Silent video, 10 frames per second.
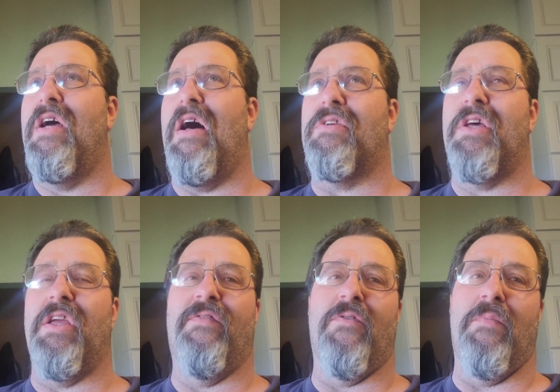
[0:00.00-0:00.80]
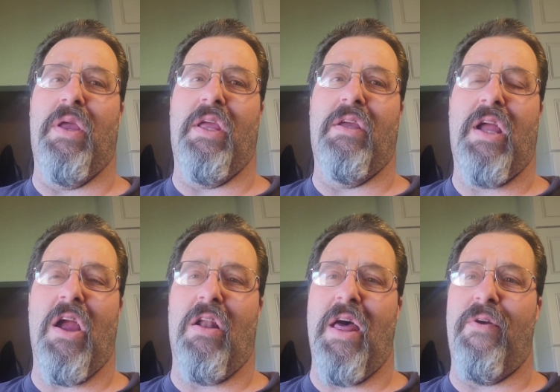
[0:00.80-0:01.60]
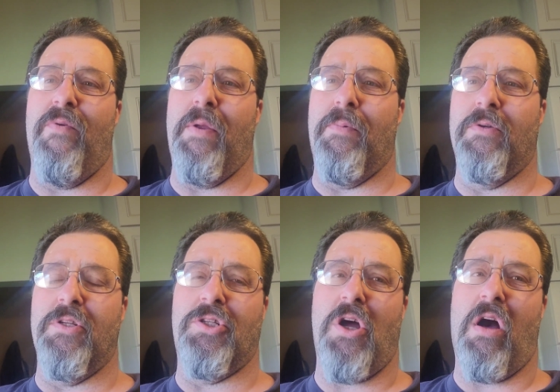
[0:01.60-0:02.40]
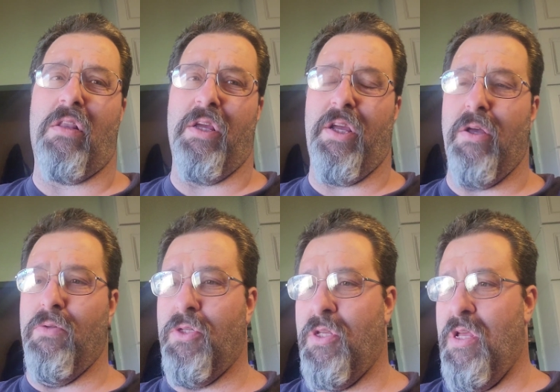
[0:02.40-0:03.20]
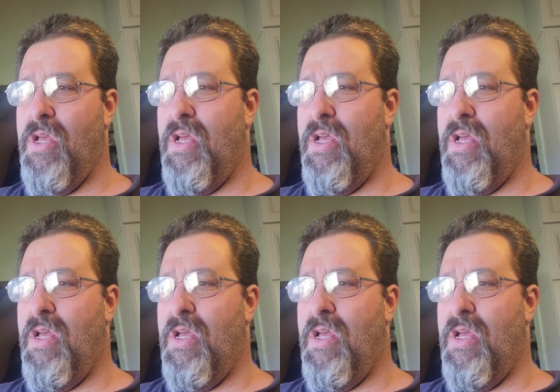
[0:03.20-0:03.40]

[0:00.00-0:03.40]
I'll tell you, for me, Carolina Reapers and Chocolate Ghosts